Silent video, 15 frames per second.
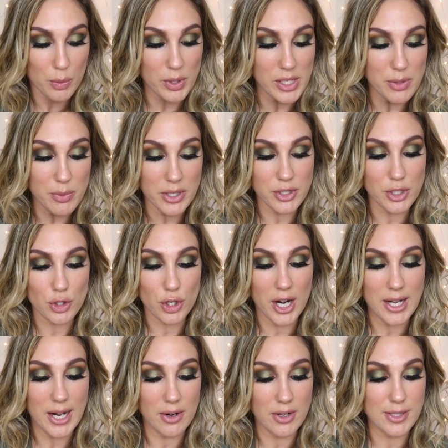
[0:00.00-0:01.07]
really wanted to try
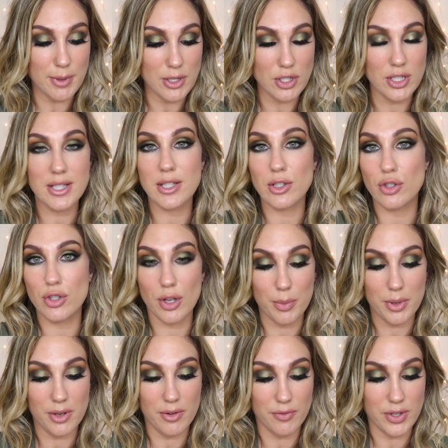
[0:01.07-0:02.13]
it out, especially since so
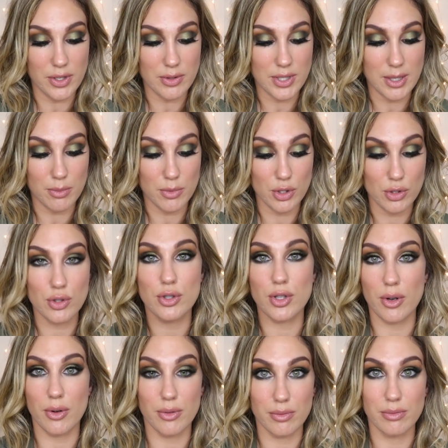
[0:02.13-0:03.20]
many of you seemed
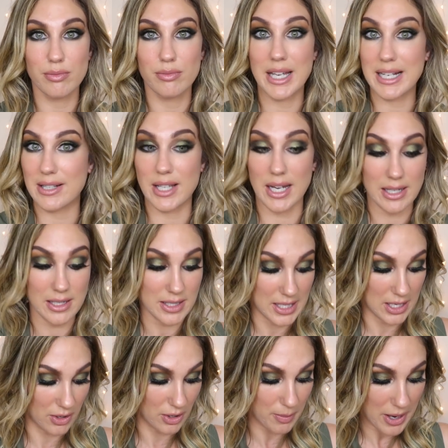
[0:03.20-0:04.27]
so excited to
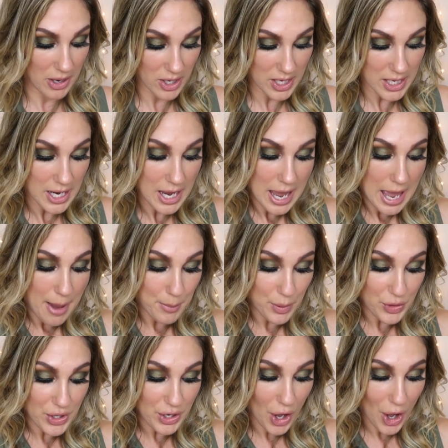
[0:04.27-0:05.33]
hear about it.
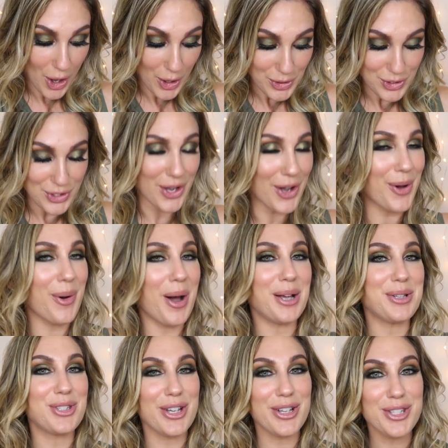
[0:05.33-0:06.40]
But then also,
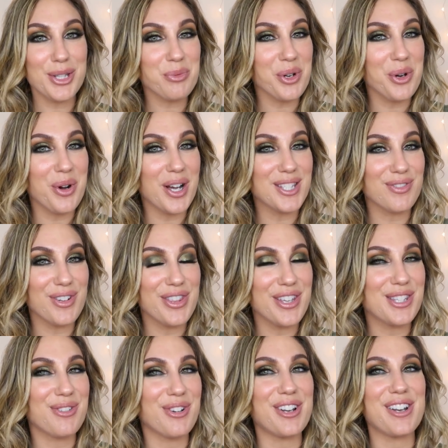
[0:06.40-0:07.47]
I saw some requests for
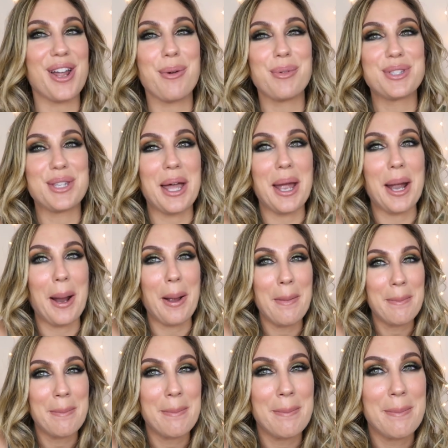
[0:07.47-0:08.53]
this one, and I was like,
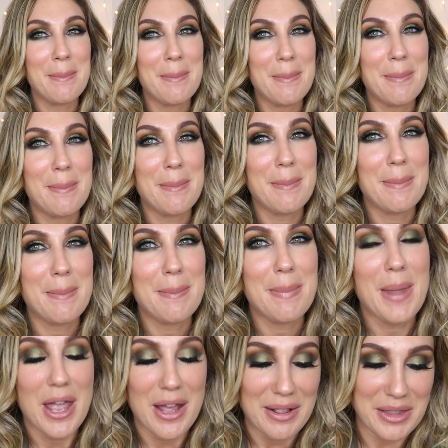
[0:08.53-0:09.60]

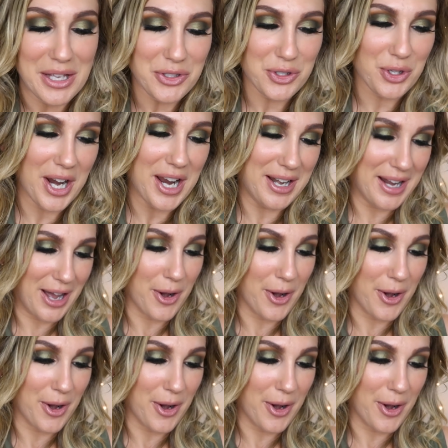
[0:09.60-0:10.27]
let's try it